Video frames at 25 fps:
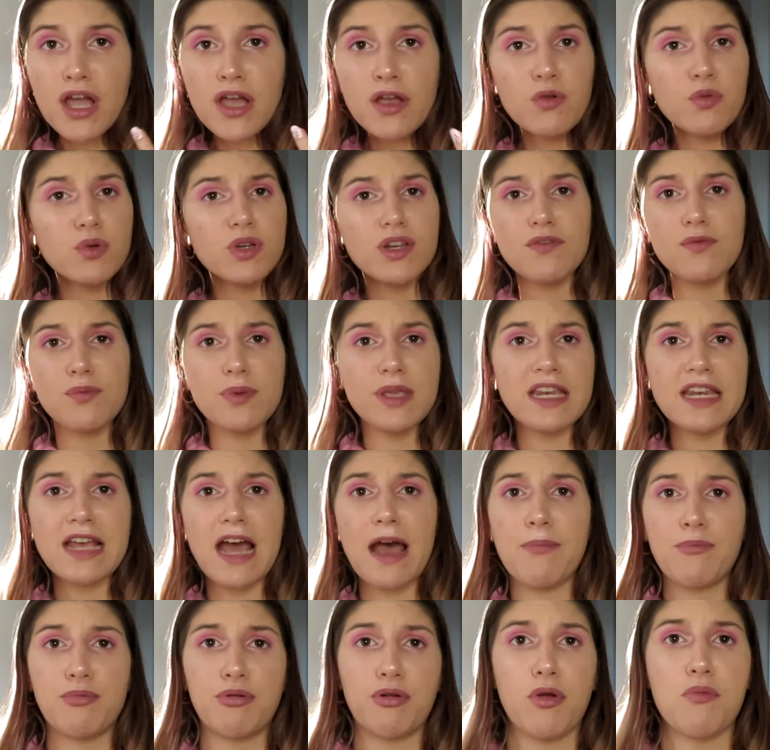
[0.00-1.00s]
it would have been
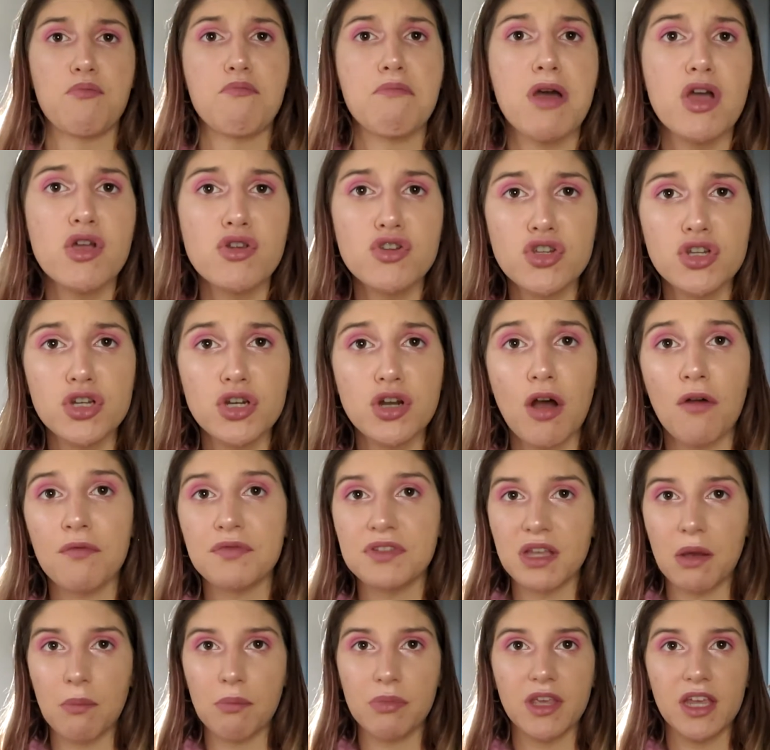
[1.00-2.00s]
a promotion of
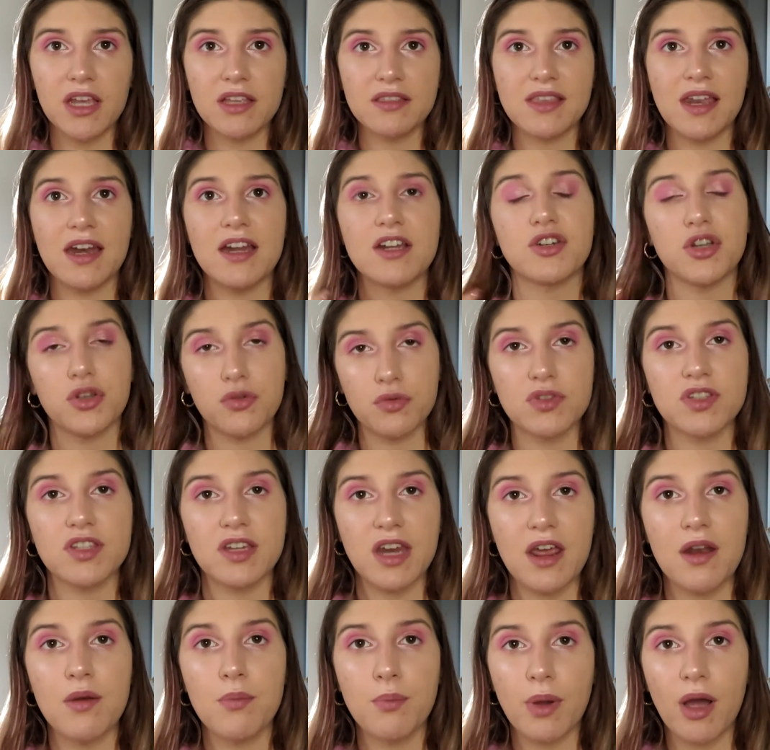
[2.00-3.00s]
something that I don't
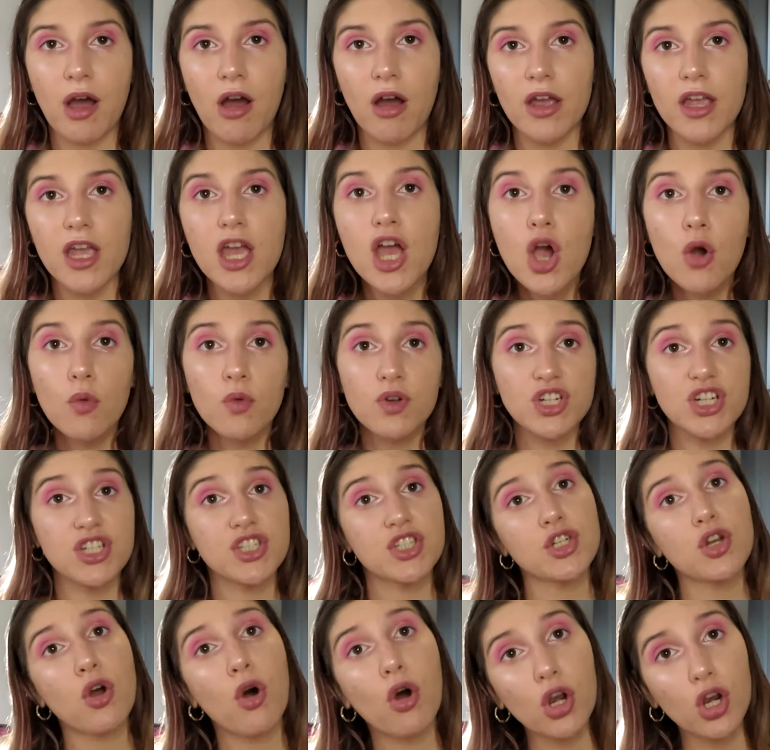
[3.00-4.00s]
stand by, which
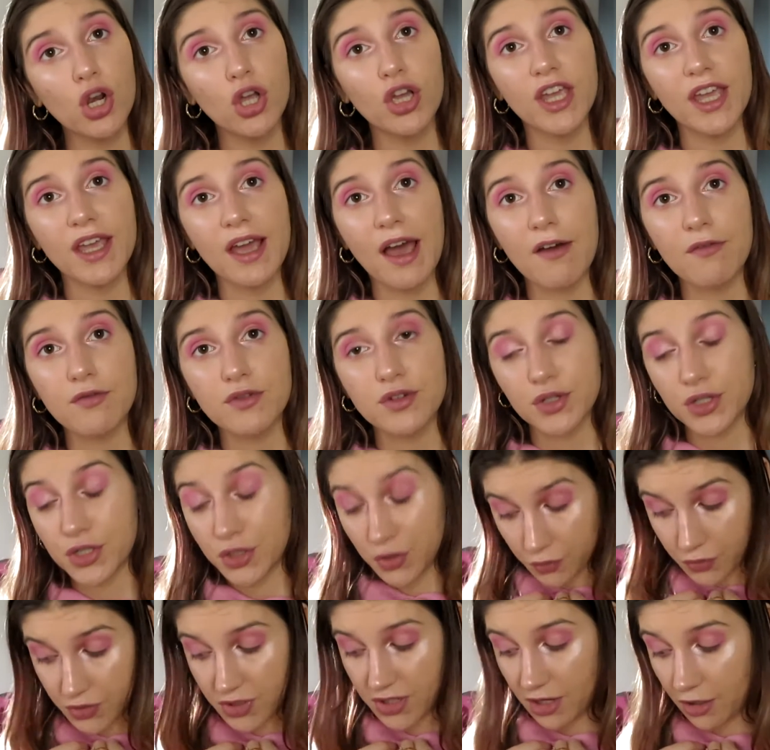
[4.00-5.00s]
is not looking after
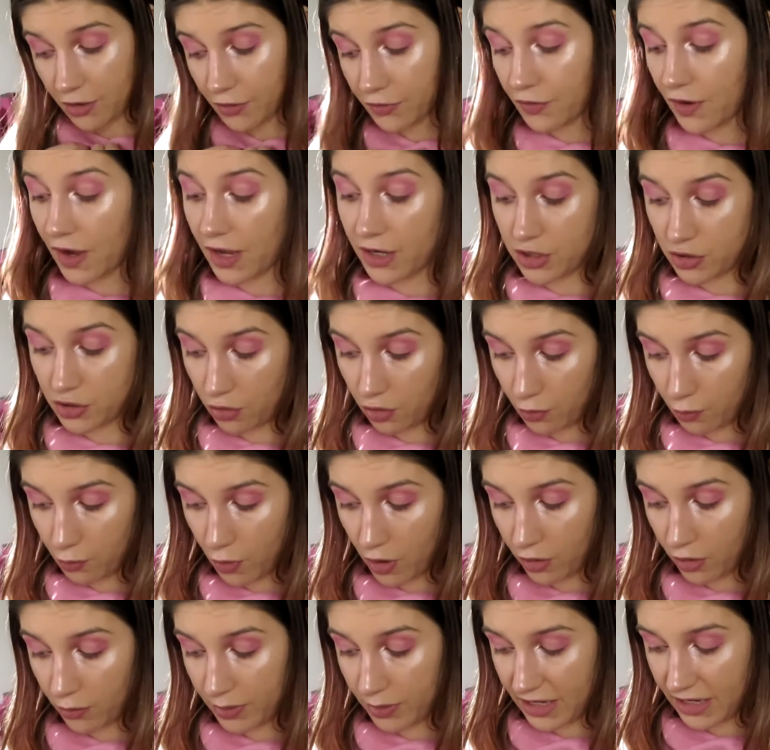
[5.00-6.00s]
yourself and your
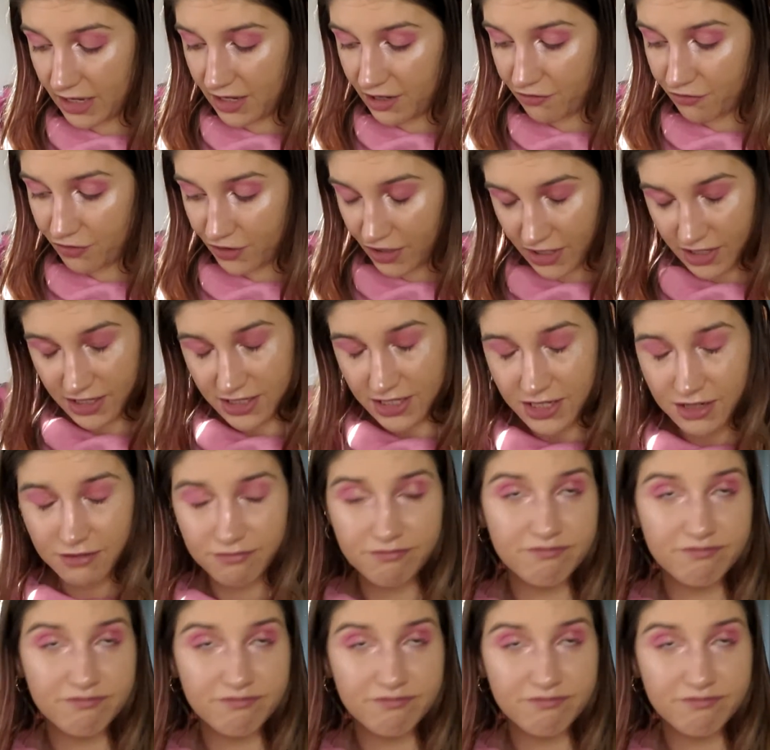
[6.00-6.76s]
well-being first.